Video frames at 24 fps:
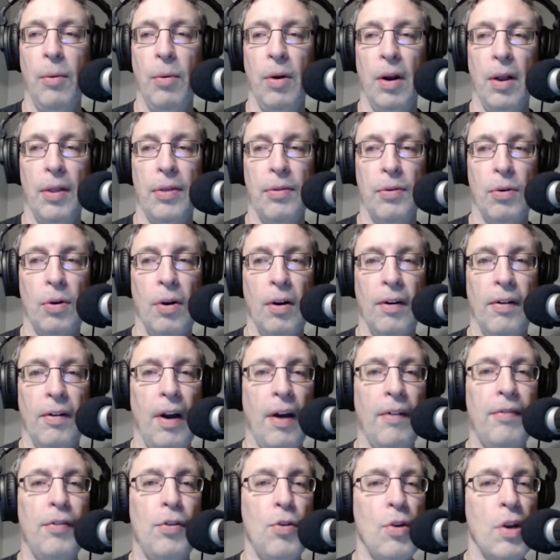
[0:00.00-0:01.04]
want to throw
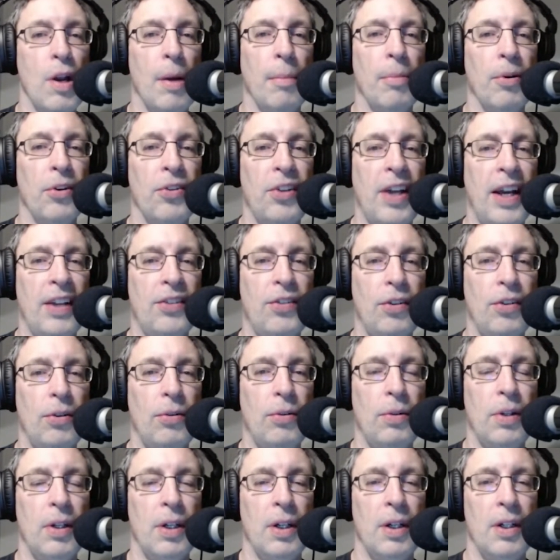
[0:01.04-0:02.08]
a few numbers at
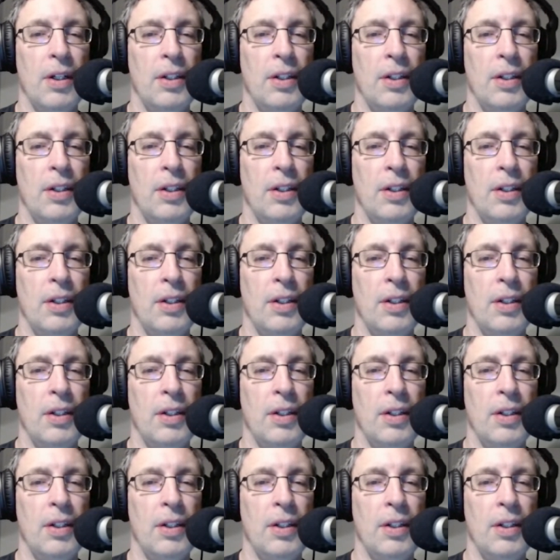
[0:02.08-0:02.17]
you